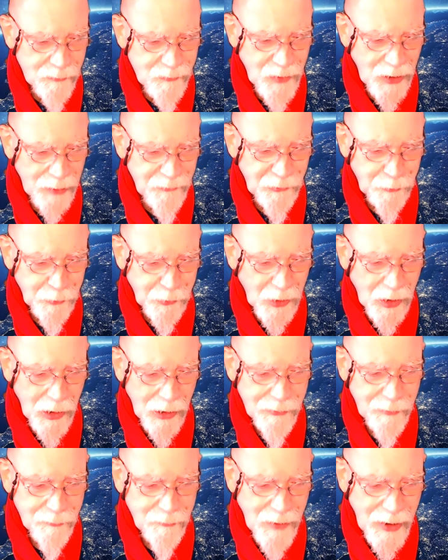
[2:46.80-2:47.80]
sometimes
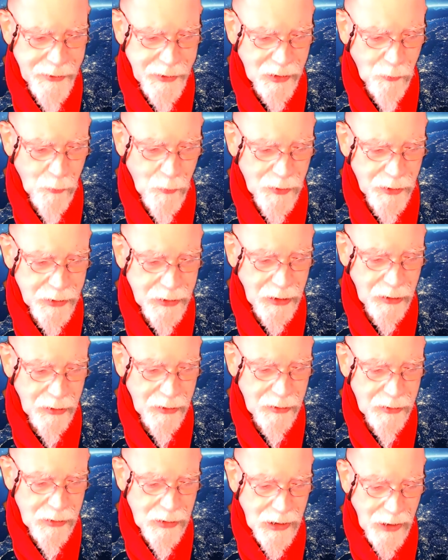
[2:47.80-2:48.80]
problematic one
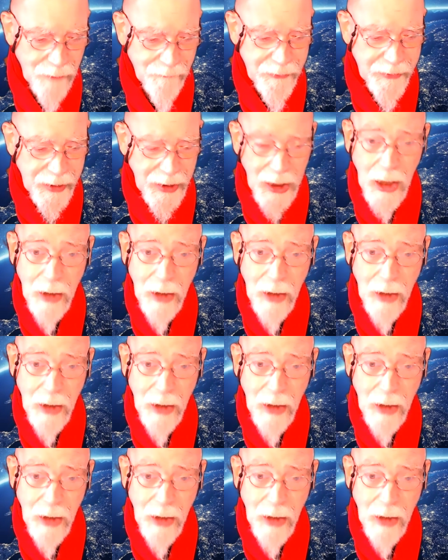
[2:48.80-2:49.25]
of the